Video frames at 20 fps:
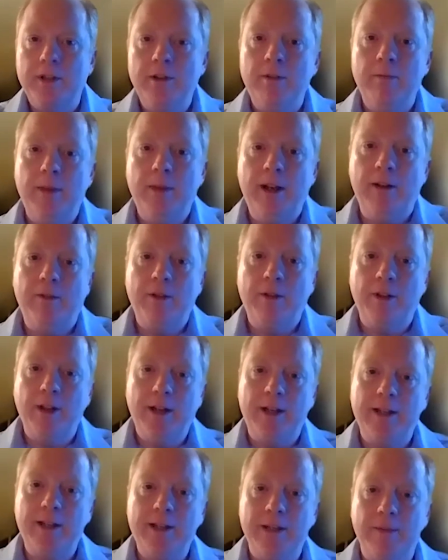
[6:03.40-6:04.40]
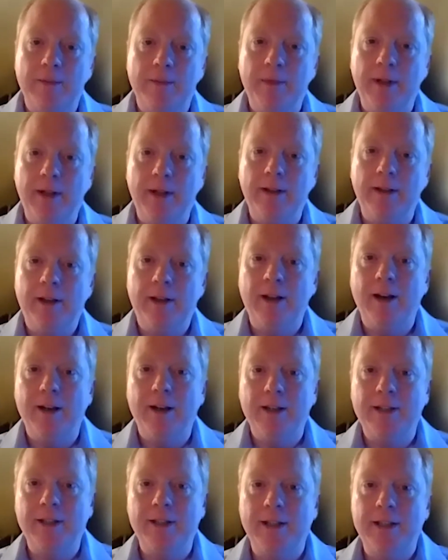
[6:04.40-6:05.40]
who may have clicked something to
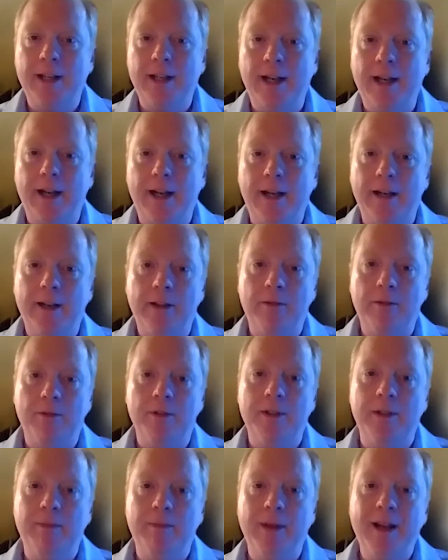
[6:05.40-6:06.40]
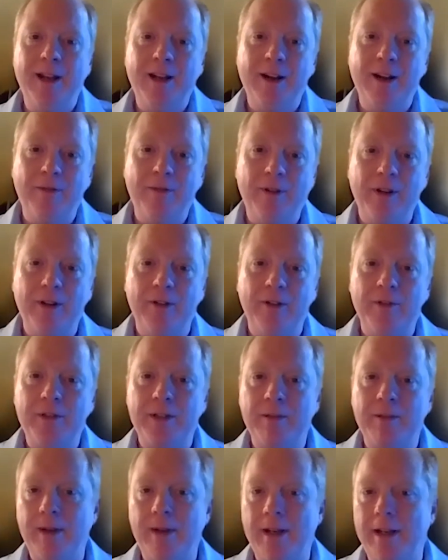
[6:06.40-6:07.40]
cause the attack. In other words, it may cover you if
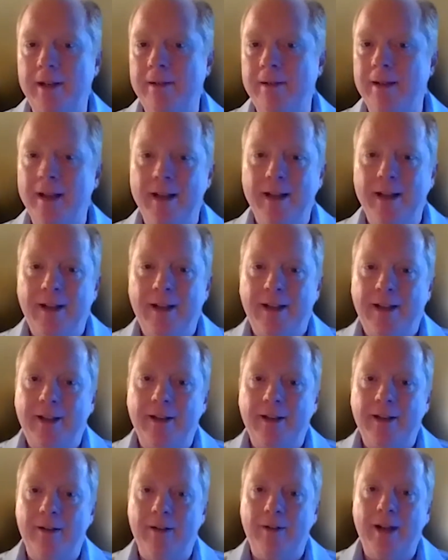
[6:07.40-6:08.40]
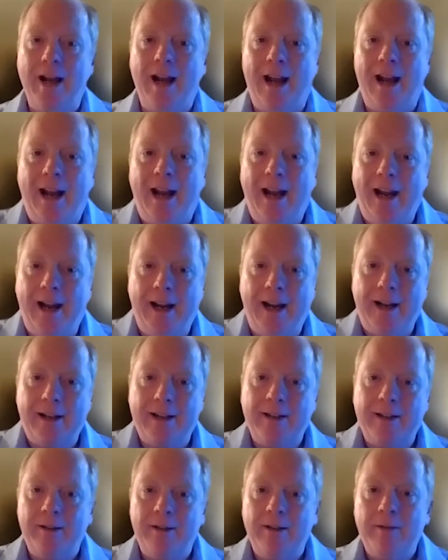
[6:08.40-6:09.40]
somebody, you know, got hacked,
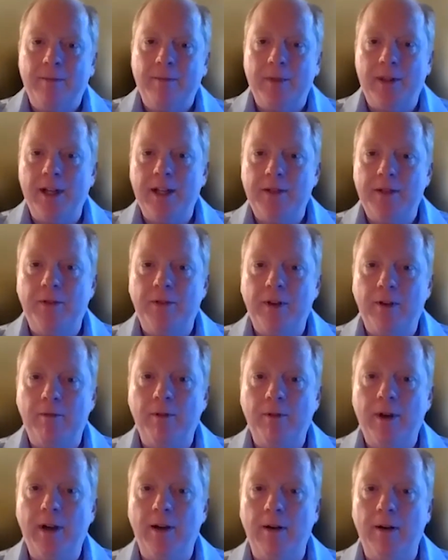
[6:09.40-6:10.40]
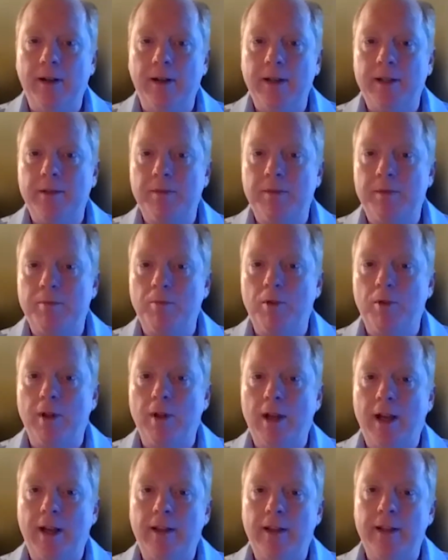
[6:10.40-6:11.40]
but that's sure. very rare. It's more
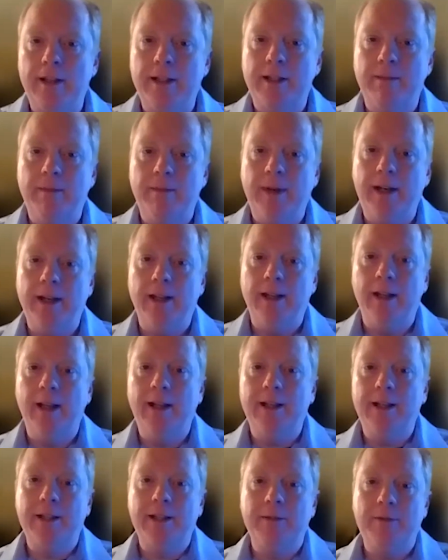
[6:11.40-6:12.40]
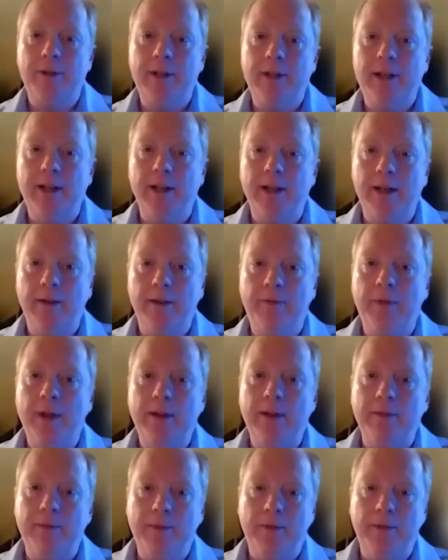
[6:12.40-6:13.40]
likely somebody let someone in. And if
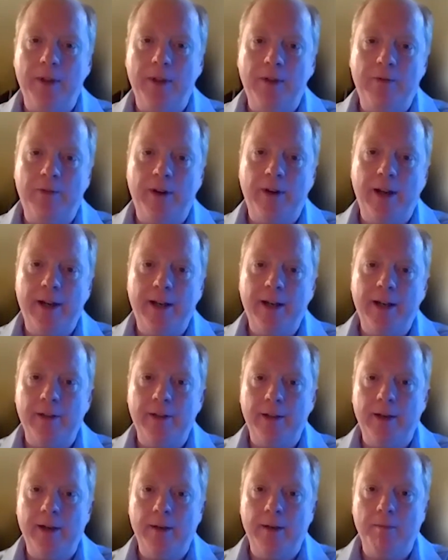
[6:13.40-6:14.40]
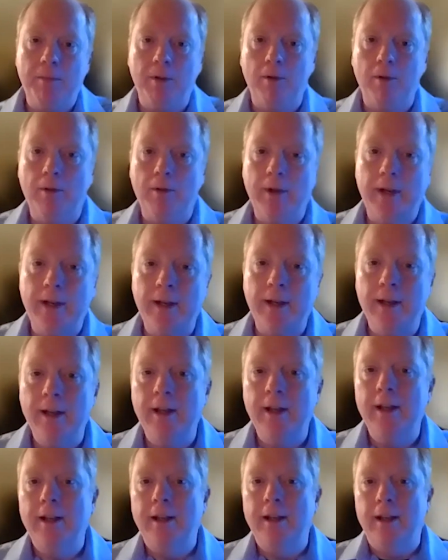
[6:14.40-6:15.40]
they if they find out that an employee
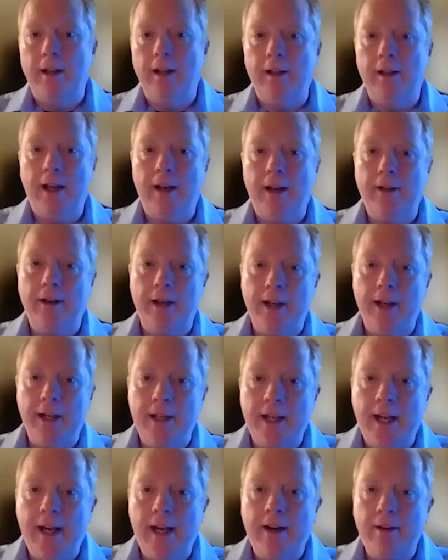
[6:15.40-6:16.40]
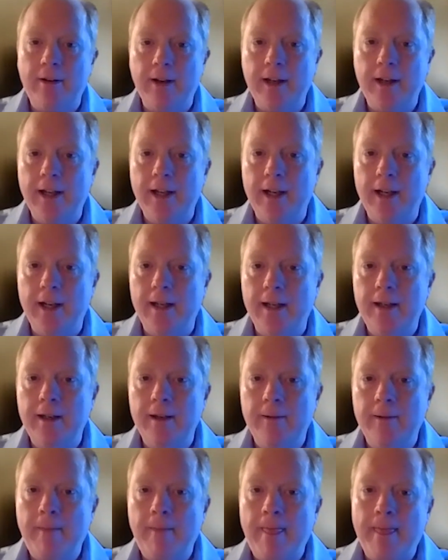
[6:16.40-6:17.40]
allowed an attacker to get in,
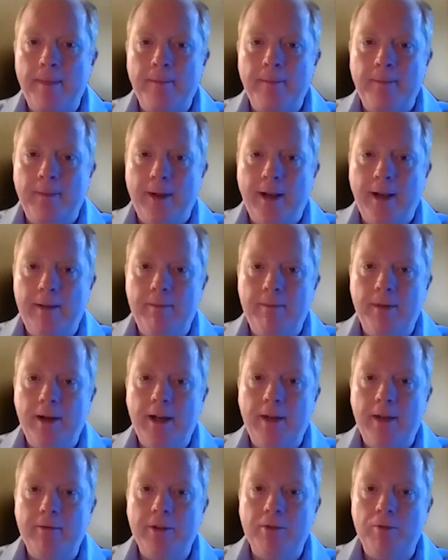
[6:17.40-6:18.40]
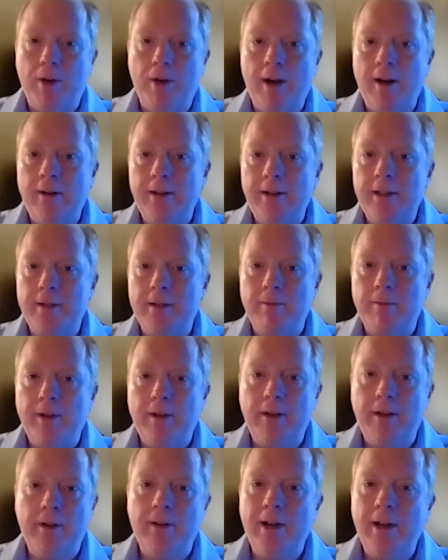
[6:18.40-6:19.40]
right, and money was wired somewhere,
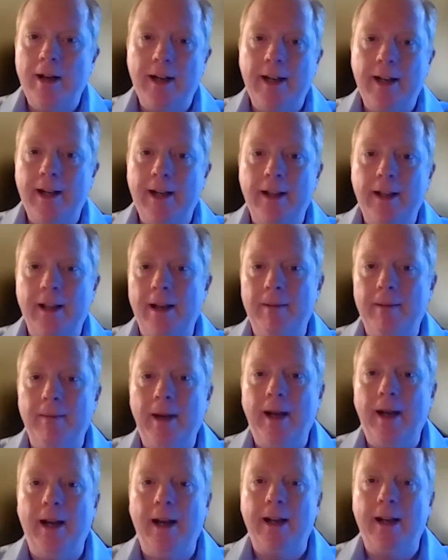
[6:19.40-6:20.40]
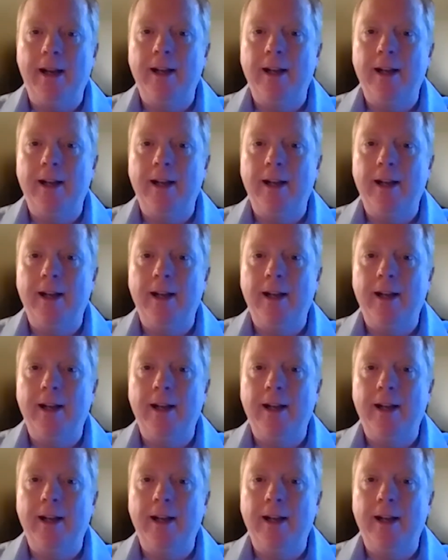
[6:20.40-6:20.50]
you're not getting that back.